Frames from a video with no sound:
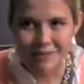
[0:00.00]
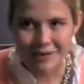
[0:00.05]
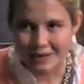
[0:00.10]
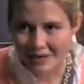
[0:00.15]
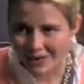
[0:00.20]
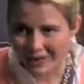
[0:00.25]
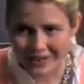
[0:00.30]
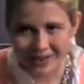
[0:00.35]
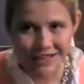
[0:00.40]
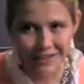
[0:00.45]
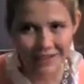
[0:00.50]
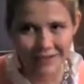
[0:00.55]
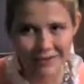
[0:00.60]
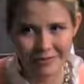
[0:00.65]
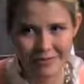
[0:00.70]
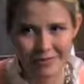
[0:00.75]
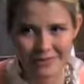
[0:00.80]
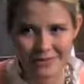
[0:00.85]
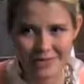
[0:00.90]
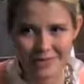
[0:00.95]
but they're
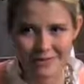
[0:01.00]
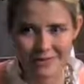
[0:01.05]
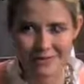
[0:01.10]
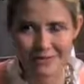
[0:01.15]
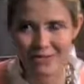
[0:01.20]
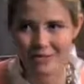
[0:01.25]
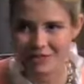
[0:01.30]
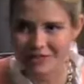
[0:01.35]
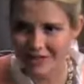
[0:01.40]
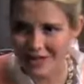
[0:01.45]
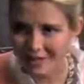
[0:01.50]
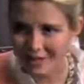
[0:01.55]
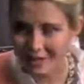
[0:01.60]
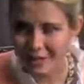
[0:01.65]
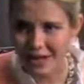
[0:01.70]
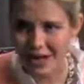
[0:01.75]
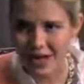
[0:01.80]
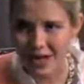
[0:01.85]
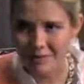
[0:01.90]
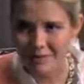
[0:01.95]
irreplaceable. And if
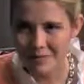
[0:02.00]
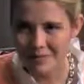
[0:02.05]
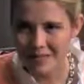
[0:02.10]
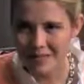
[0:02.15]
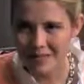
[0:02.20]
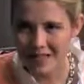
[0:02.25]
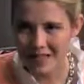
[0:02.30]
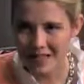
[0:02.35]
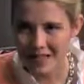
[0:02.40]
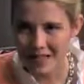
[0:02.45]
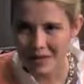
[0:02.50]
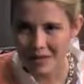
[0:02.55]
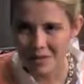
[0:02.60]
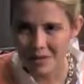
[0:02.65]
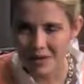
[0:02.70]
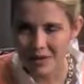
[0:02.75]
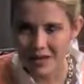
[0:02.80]
something happens to them,